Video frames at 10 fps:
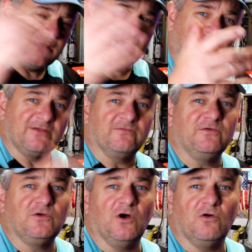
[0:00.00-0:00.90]
Guys, if
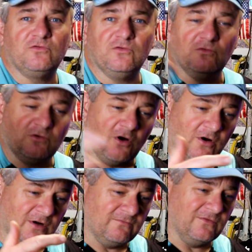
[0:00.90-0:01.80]
you go to
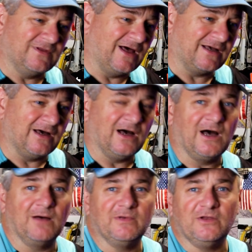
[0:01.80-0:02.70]

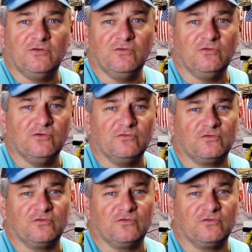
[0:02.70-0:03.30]
carnival.com and you use